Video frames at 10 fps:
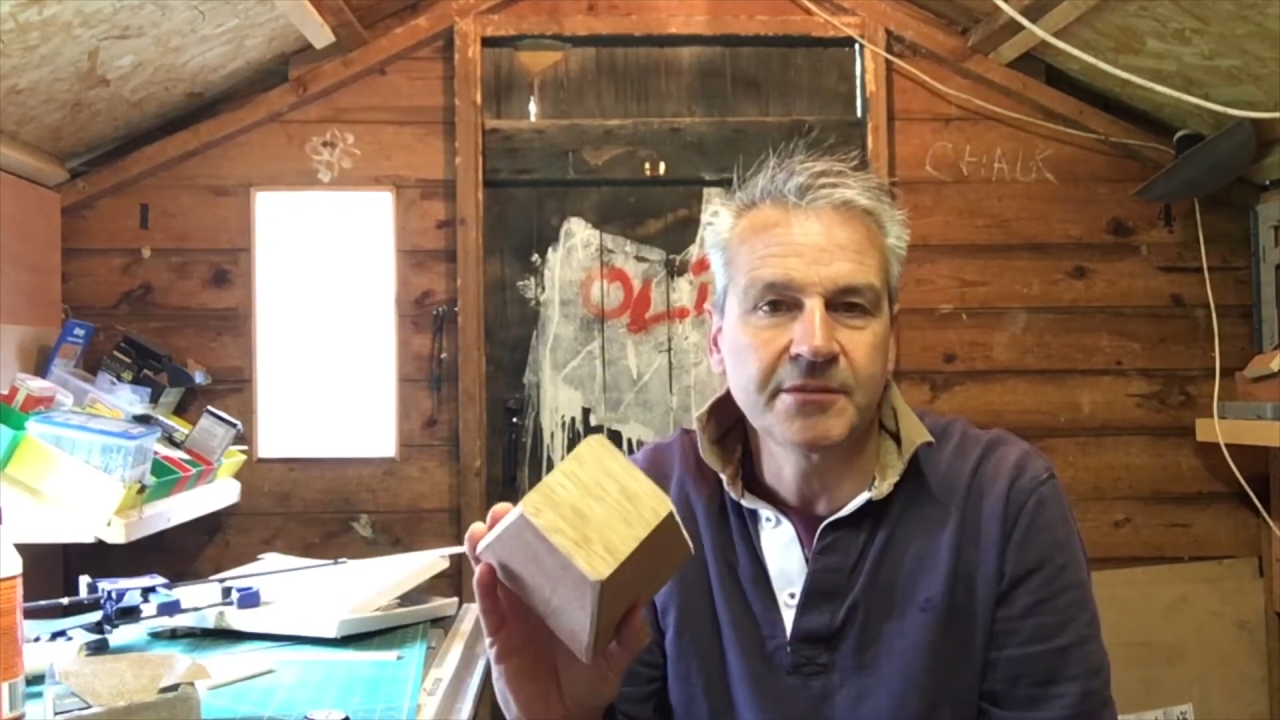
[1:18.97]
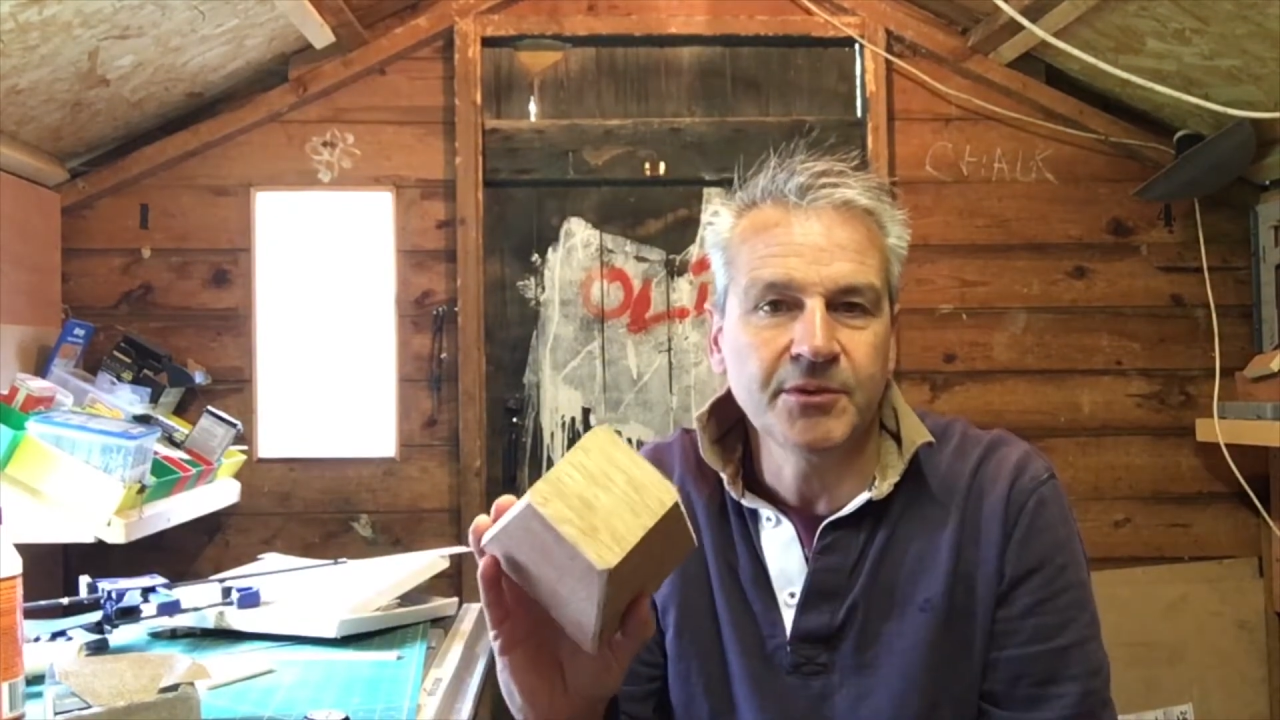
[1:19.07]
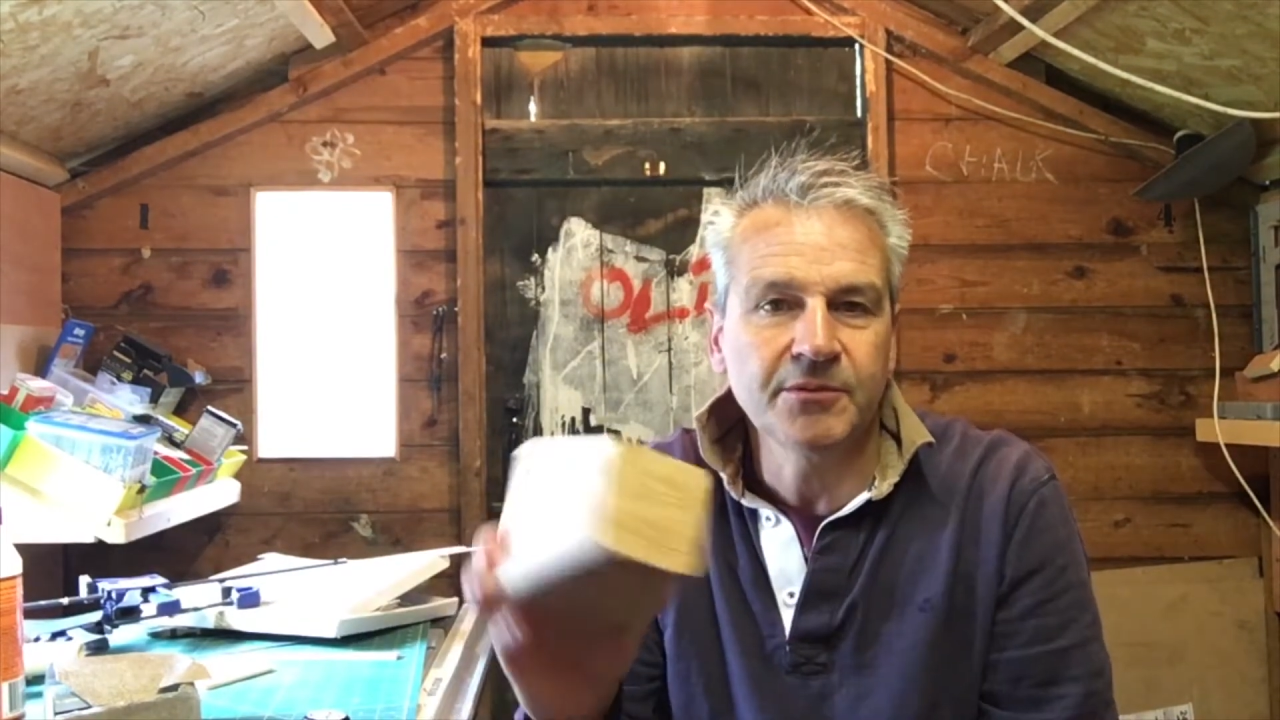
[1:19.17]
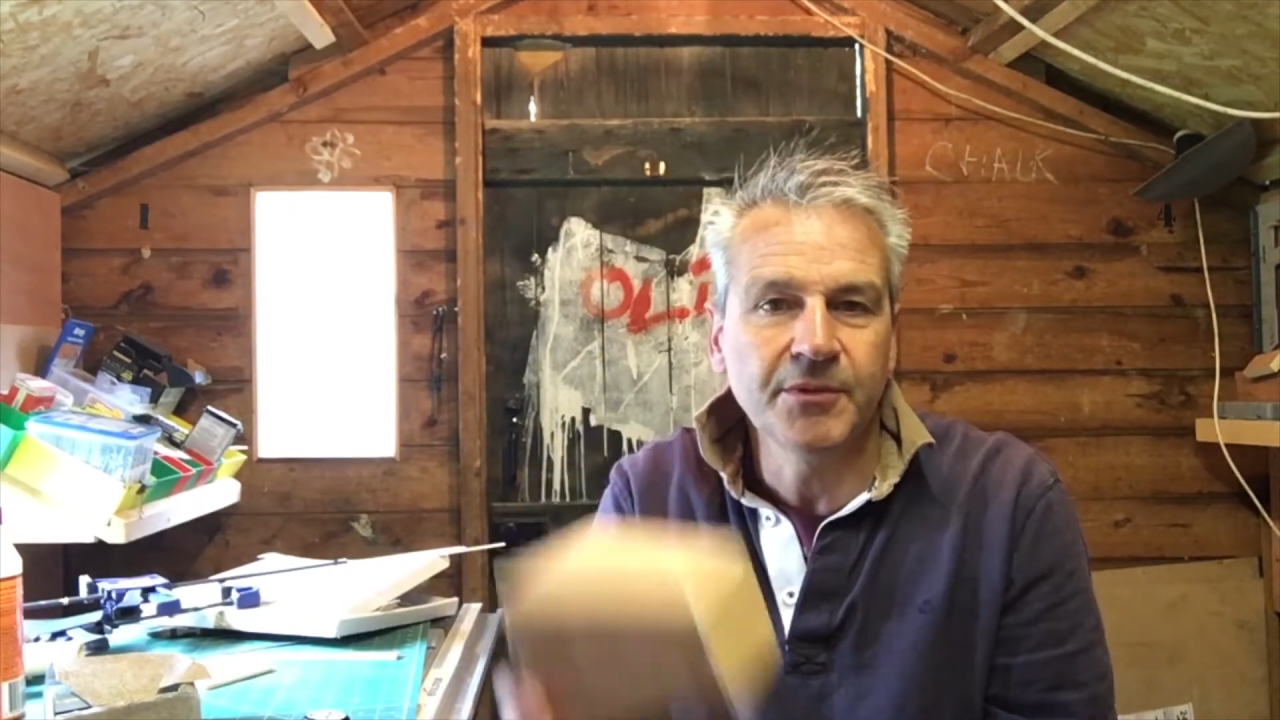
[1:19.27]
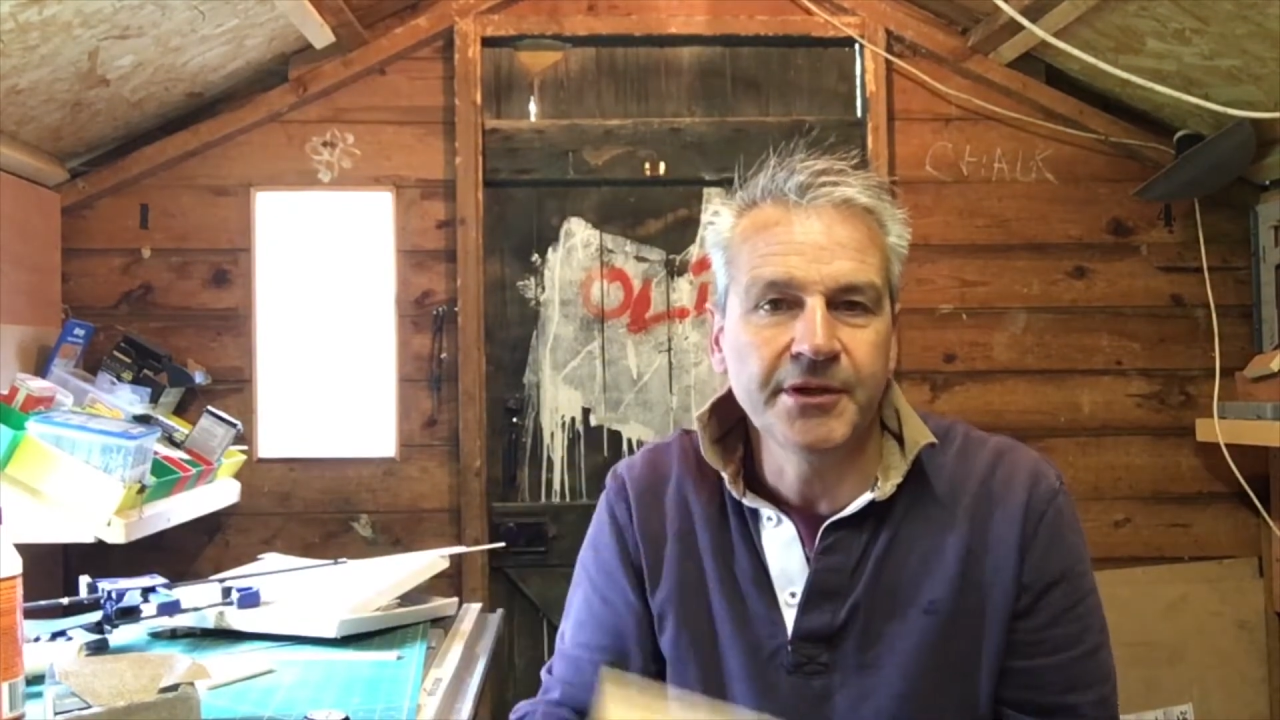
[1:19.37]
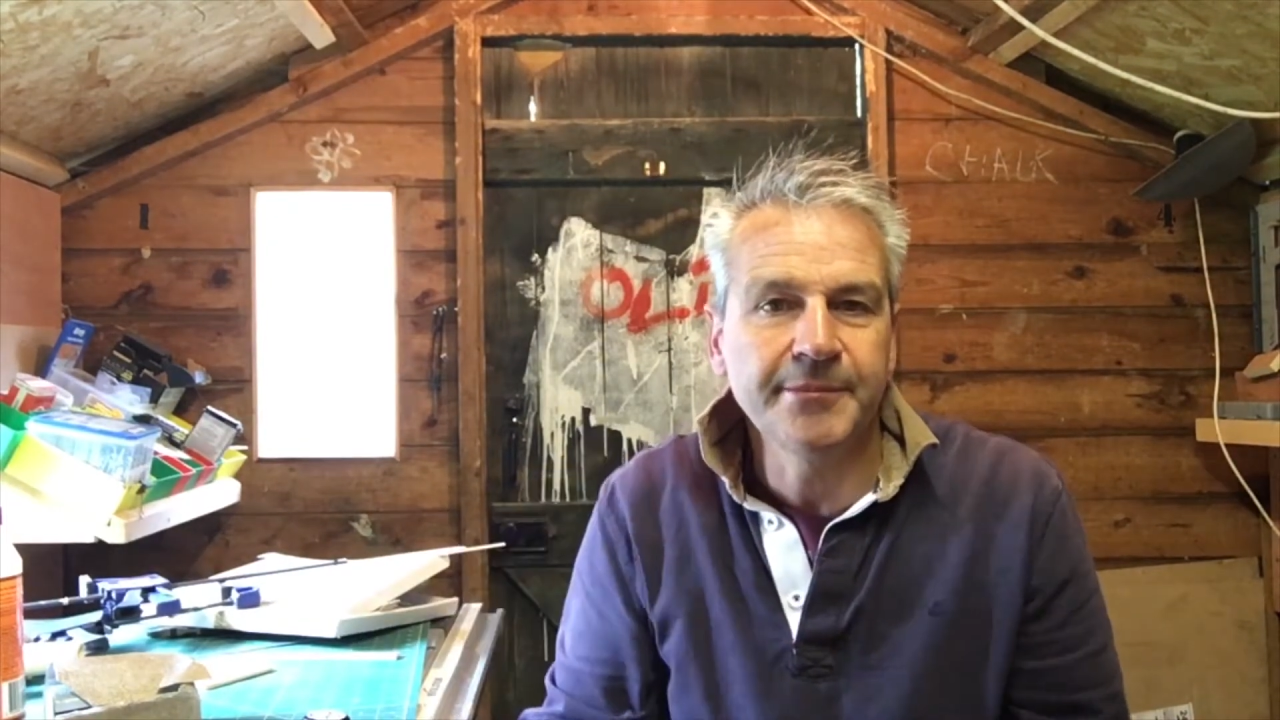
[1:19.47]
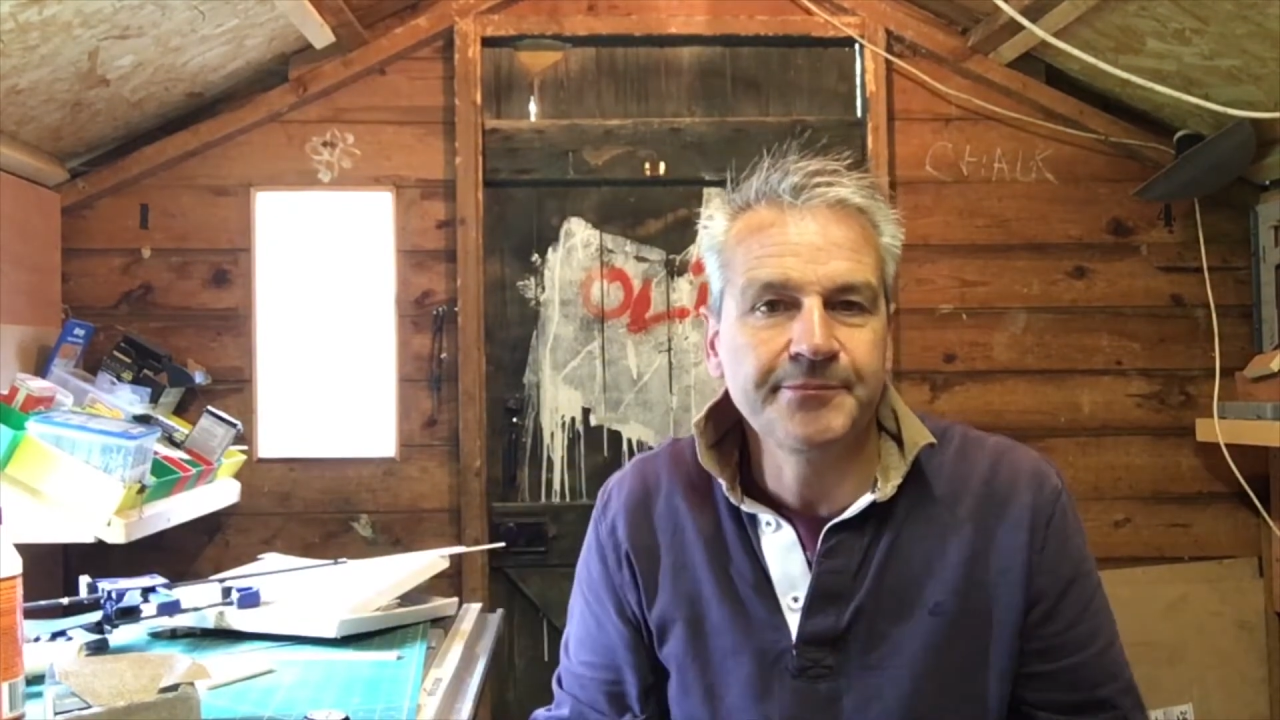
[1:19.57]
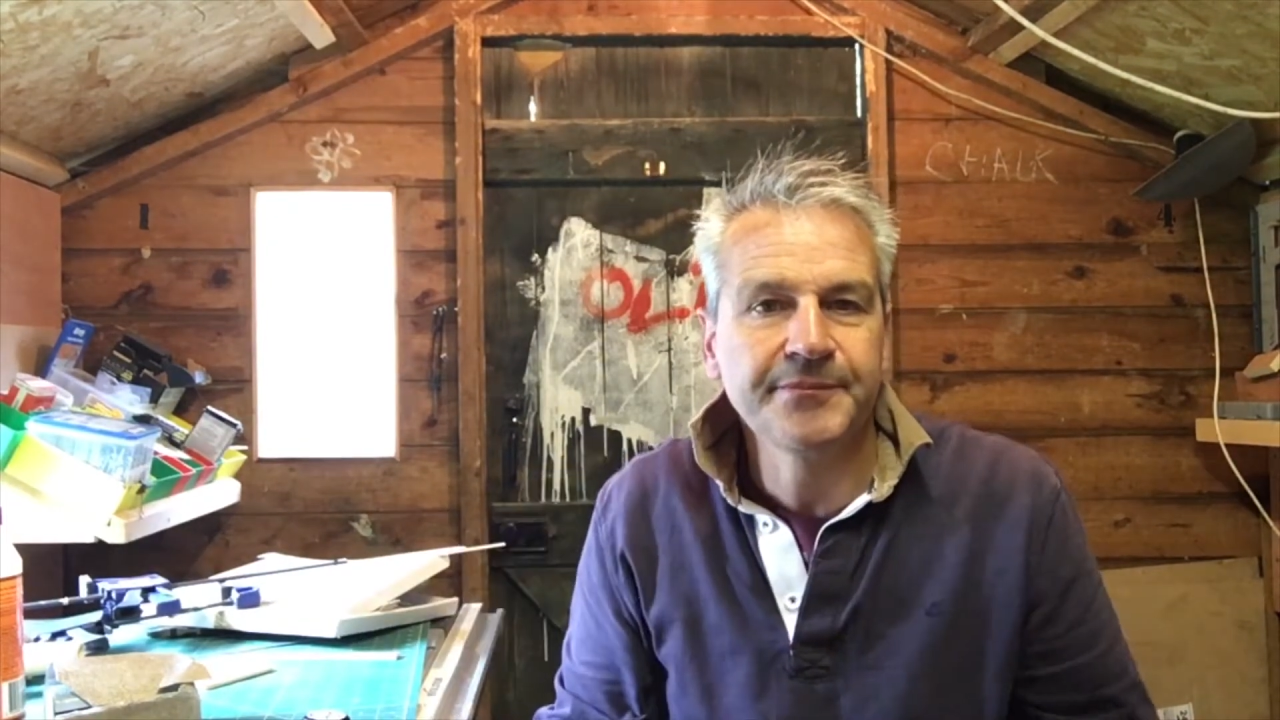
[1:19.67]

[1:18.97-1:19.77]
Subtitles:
bottom on it.